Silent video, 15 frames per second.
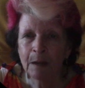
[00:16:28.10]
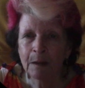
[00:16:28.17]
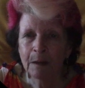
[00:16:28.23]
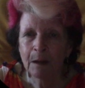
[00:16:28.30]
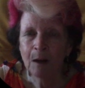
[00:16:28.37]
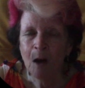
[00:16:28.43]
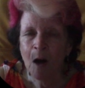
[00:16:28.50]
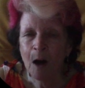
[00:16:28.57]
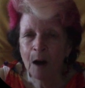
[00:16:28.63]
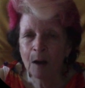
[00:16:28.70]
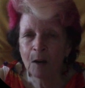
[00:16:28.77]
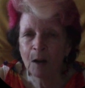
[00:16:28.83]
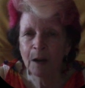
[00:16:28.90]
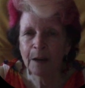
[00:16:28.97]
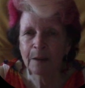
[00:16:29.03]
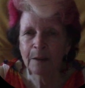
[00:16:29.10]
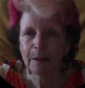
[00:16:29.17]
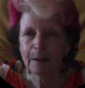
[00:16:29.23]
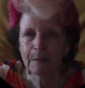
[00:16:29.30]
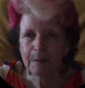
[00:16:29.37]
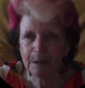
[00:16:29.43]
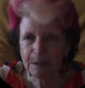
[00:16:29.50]
highlight
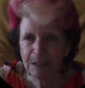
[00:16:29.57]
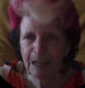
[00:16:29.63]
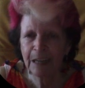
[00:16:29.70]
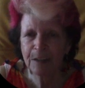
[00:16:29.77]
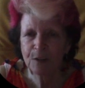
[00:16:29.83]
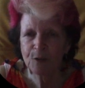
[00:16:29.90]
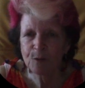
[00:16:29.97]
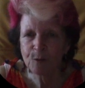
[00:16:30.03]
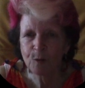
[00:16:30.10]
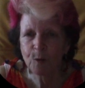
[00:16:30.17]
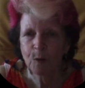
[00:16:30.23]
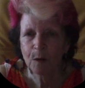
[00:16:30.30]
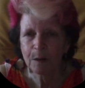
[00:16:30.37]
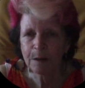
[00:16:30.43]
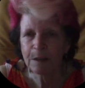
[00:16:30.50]
the textural quality.